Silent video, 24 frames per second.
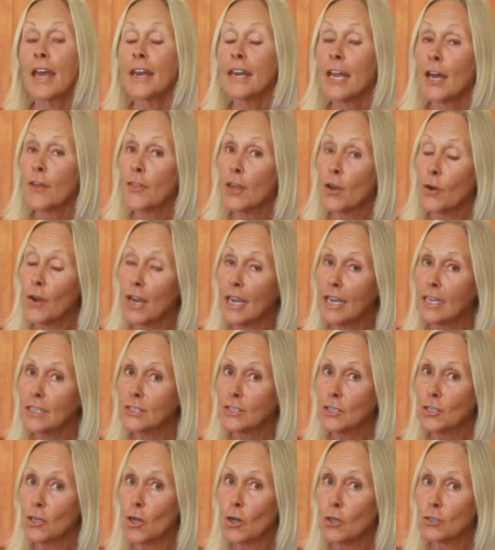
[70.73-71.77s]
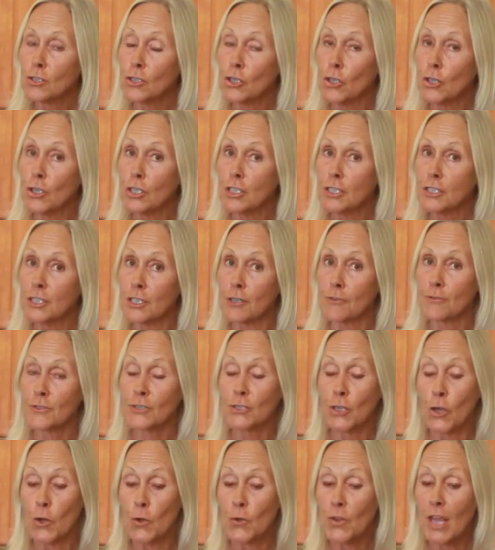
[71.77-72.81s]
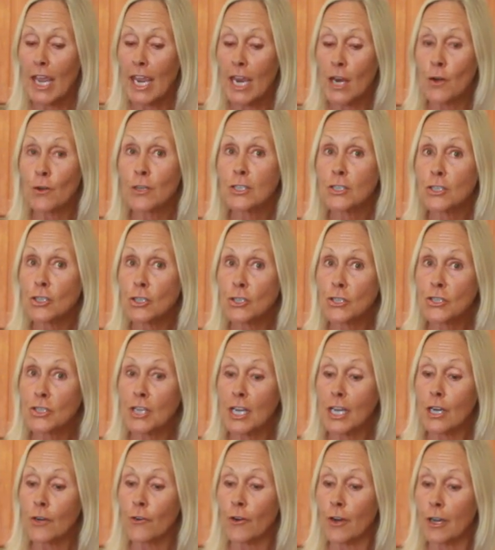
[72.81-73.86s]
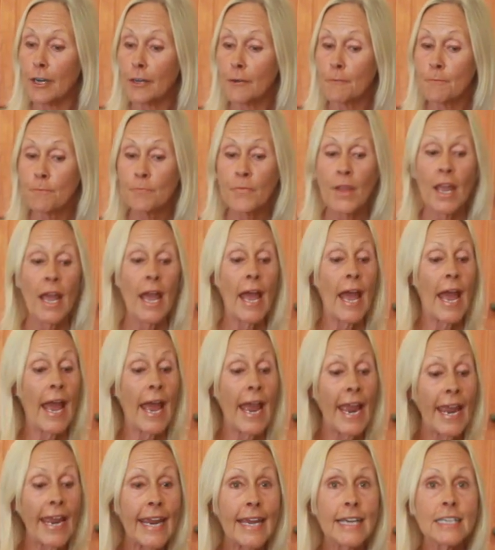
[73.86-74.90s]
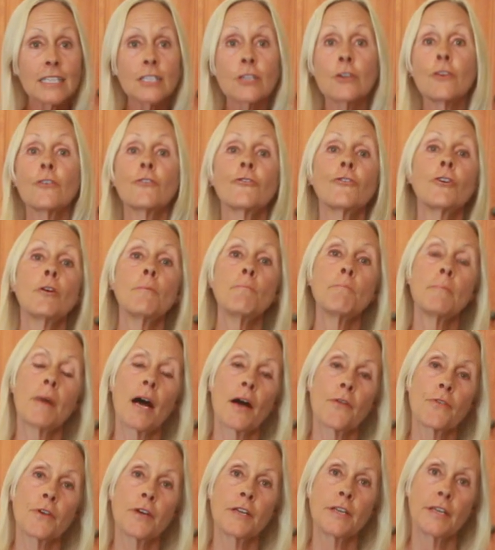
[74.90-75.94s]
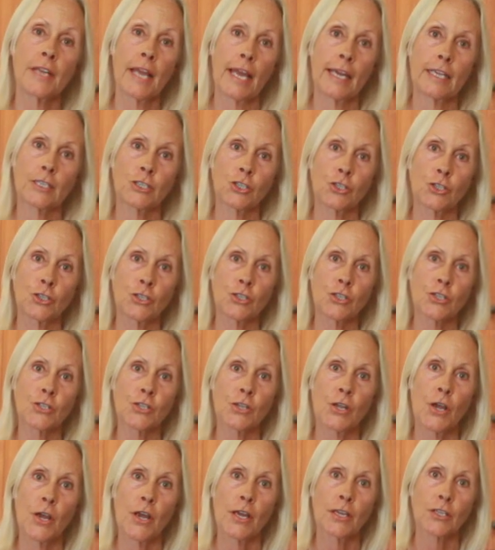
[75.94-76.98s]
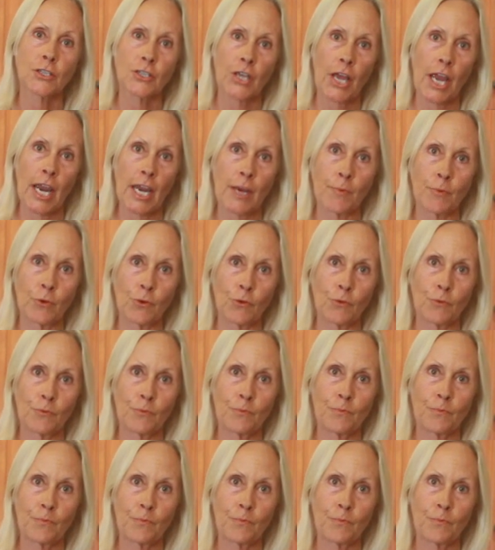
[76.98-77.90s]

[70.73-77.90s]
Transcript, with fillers: Now there is an alternative, so here is your secret. Eat from Mother Nature's table.